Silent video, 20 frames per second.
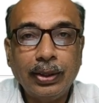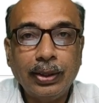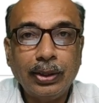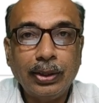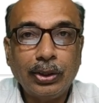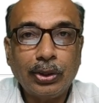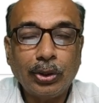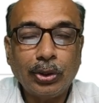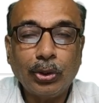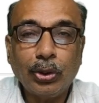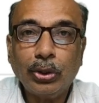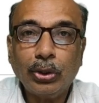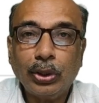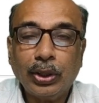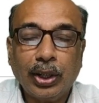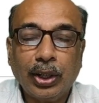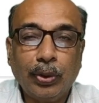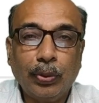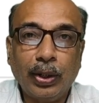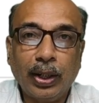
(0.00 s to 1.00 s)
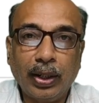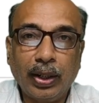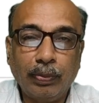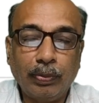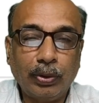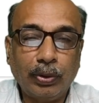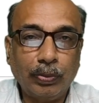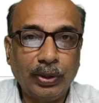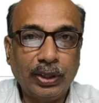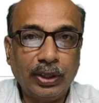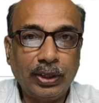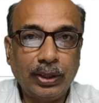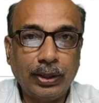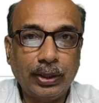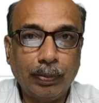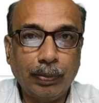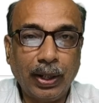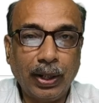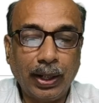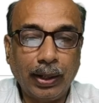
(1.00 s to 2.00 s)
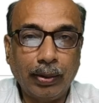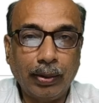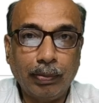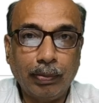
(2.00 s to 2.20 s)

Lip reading: so they don't have to visit the bank.